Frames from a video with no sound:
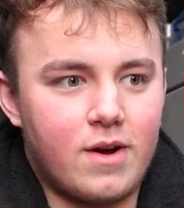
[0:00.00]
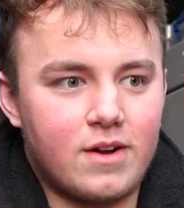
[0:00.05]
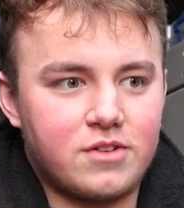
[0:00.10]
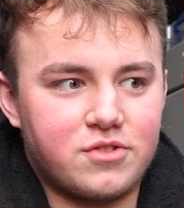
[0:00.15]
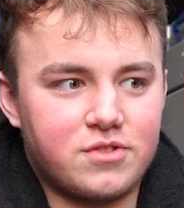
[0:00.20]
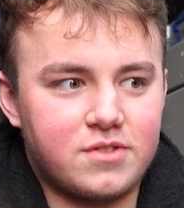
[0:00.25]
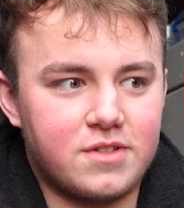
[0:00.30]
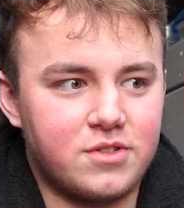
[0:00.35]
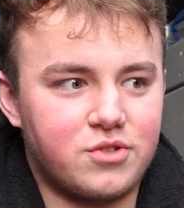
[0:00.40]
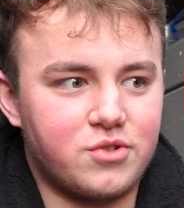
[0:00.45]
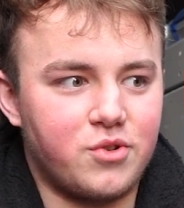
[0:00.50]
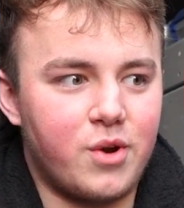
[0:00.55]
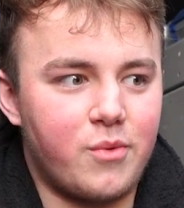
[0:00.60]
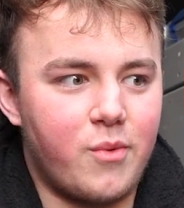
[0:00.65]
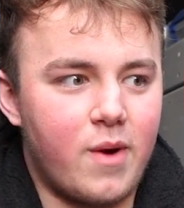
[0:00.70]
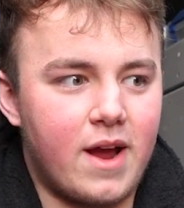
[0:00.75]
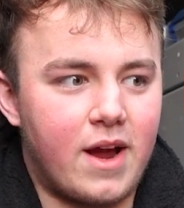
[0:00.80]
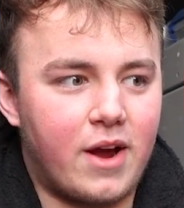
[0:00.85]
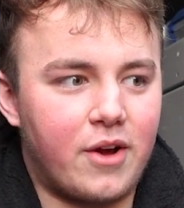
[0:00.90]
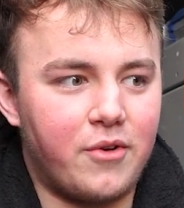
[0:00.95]
I just enjoy
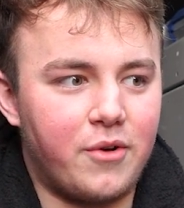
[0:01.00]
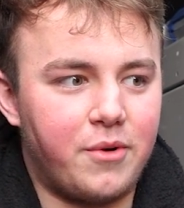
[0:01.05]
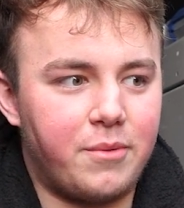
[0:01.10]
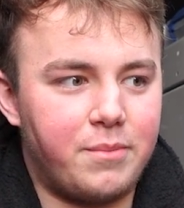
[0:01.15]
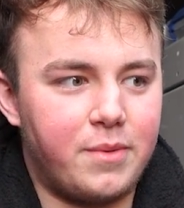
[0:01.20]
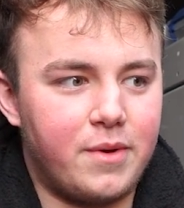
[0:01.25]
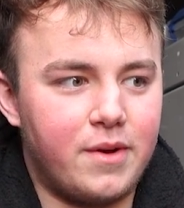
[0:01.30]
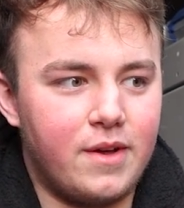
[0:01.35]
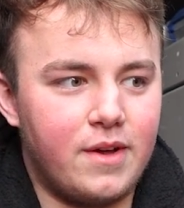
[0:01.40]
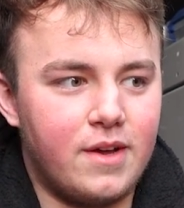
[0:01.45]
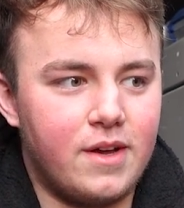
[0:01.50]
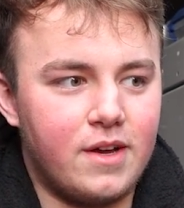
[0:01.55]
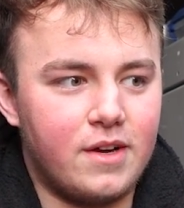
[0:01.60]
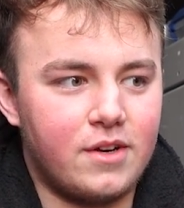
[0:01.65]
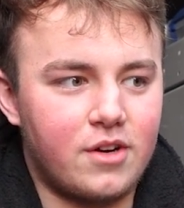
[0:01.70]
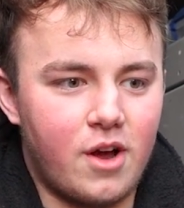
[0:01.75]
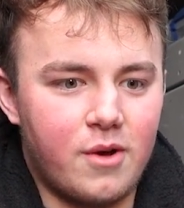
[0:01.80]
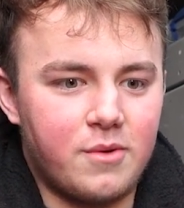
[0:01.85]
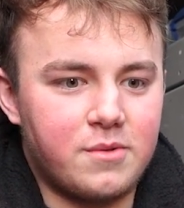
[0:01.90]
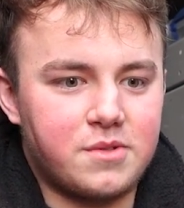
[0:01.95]
waking up,
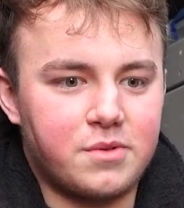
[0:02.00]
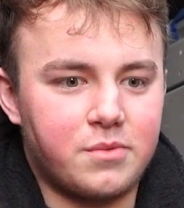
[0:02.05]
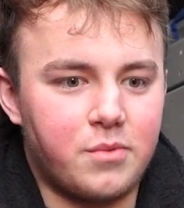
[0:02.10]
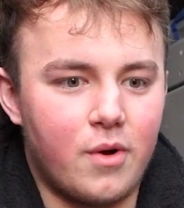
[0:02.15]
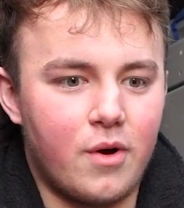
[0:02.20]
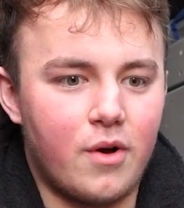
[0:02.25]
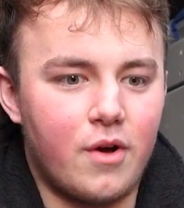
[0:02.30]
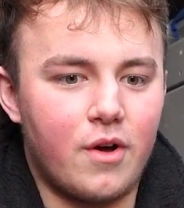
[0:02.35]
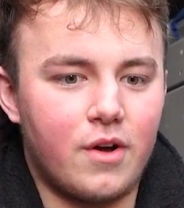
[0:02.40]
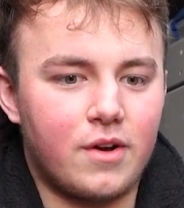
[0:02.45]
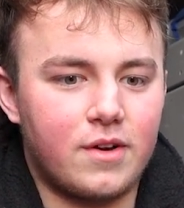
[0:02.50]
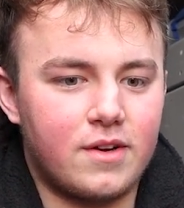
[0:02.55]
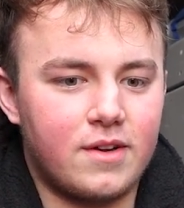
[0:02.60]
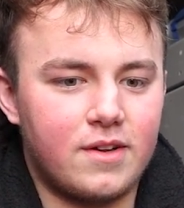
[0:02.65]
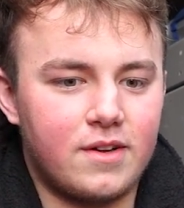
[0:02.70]
going to work.